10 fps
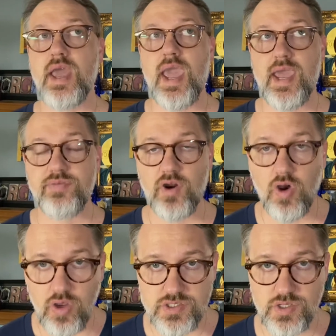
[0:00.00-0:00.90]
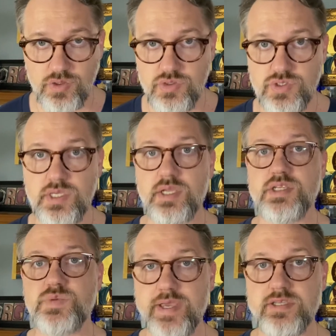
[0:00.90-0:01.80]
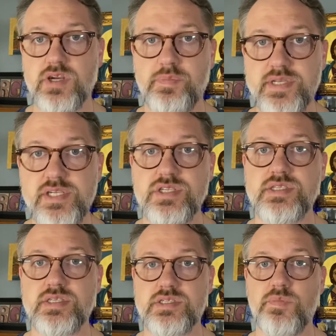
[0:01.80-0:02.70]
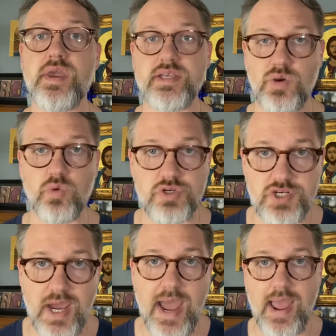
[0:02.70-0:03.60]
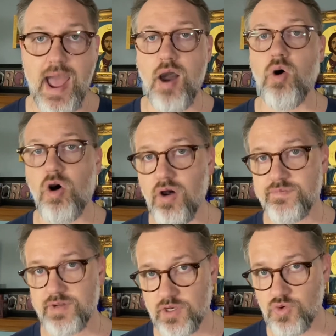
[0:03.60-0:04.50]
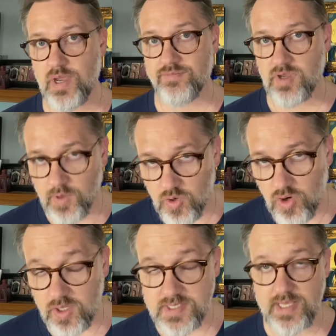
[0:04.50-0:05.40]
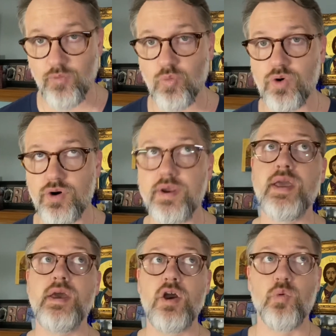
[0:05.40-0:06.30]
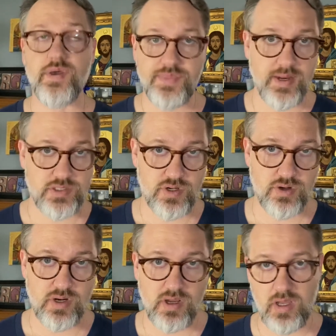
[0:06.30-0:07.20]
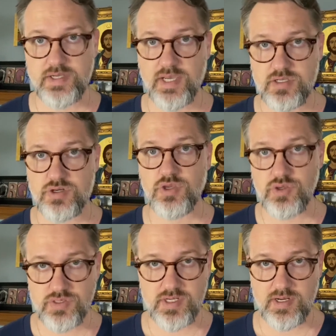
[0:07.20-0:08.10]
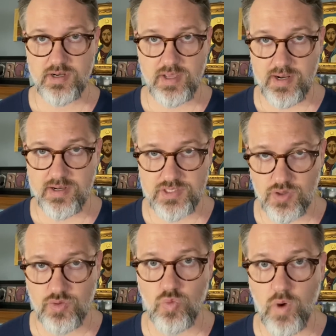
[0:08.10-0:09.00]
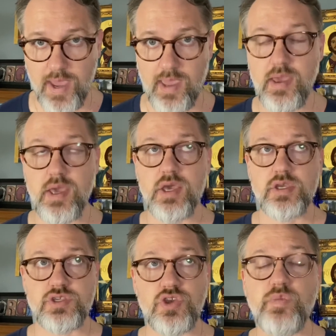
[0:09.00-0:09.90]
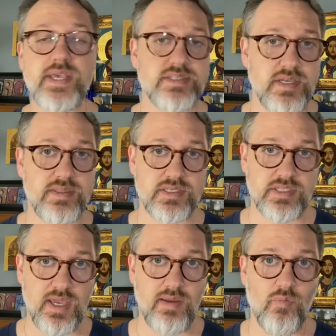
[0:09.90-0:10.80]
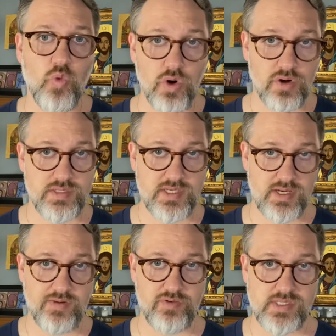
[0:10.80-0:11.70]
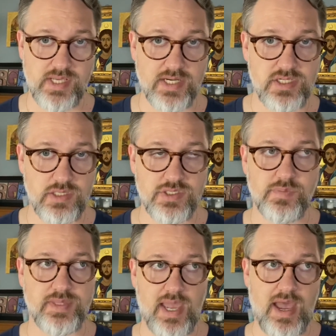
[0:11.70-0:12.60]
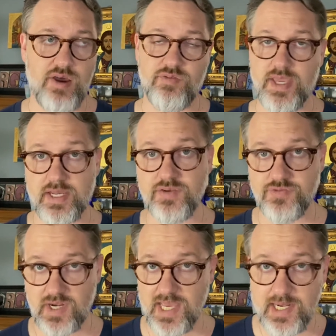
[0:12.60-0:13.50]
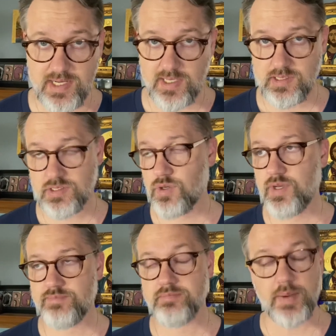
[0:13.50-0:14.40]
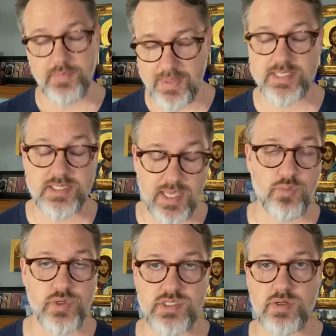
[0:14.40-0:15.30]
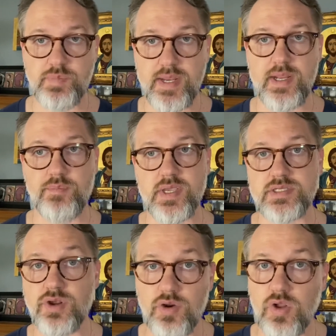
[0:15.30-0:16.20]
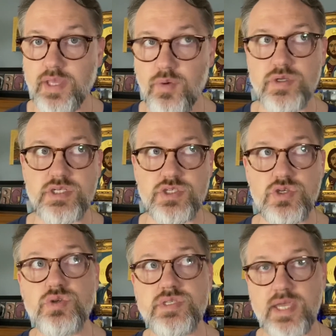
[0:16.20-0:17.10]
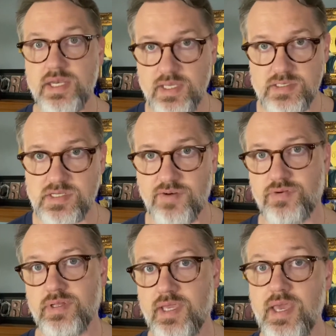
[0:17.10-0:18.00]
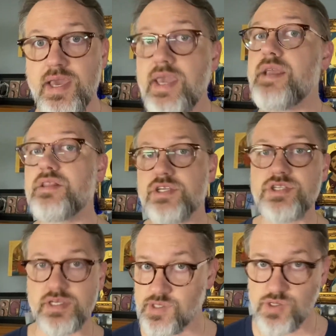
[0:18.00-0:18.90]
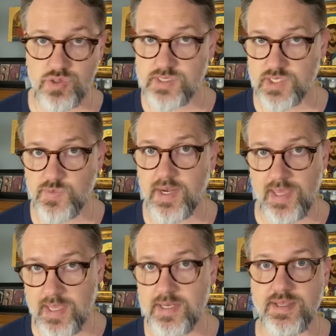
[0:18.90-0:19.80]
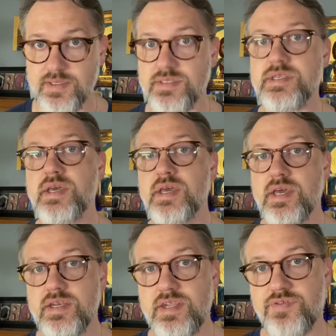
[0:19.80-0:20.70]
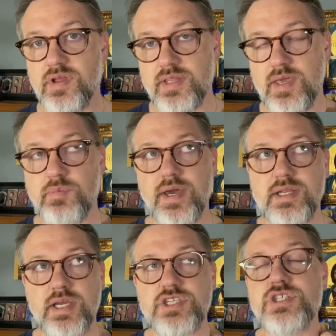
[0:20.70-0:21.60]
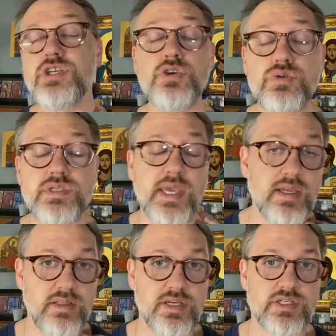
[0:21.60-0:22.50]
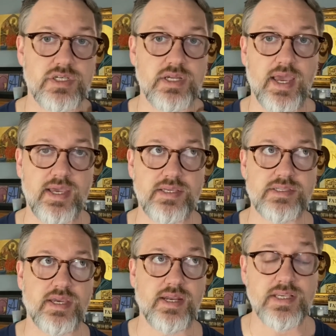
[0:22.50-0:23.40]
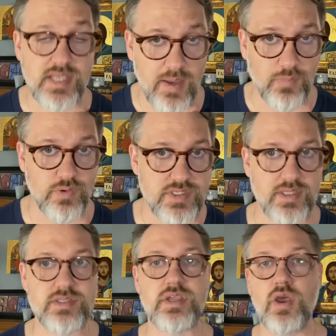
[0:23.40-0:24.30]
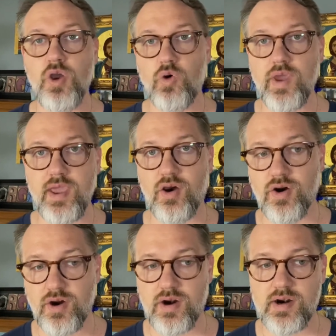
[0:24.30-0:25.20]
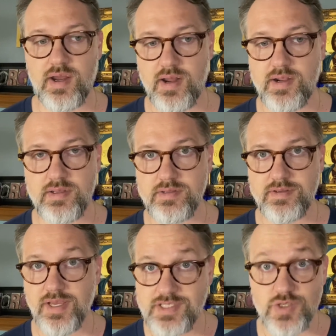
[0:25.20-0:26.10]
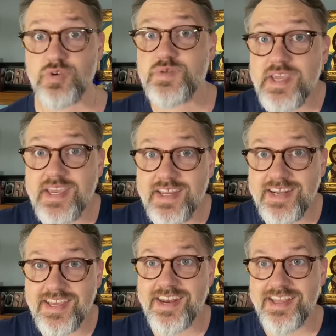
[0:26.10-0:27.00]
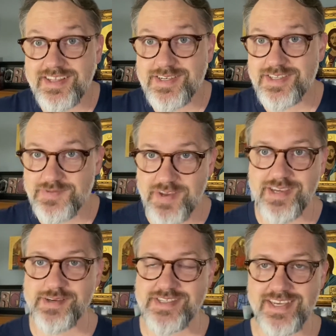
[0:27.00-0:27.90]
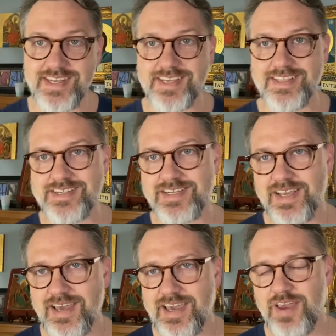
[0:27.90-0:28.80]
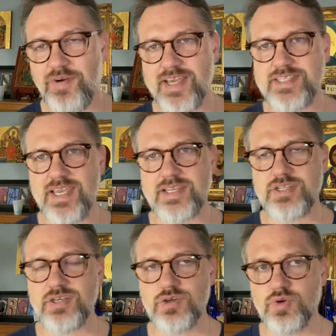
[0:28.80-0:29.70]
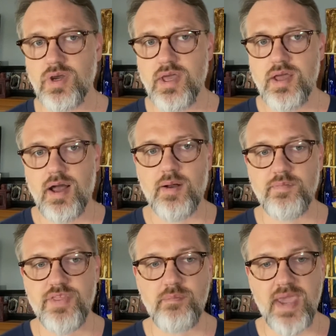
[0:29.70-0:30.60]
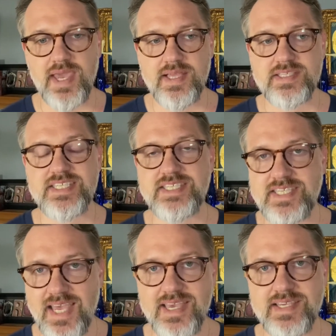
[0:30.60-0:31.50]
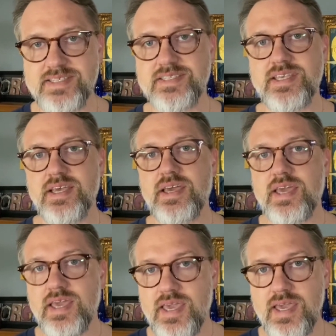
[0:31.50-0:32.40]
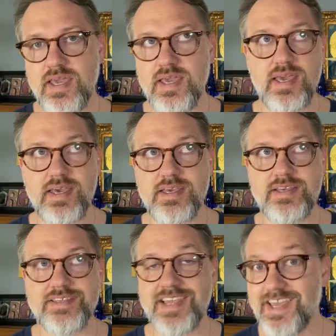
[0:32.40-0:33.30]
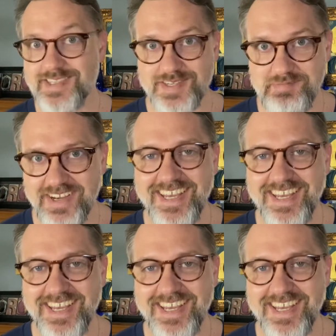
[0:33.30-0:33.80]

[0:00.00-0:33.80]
And they're also using spaced repetition system because it will track how often you have come across that word within a certain context or using it in a certain way. So you may see the same words in different sections, but they have like a different ending. So that's language dependent, because not all languages use endings differently. English doesn't use as many endings differently, but just to use English as an example, since we're speaking in English, this video is in English. If I say to you, the man says he is handsome.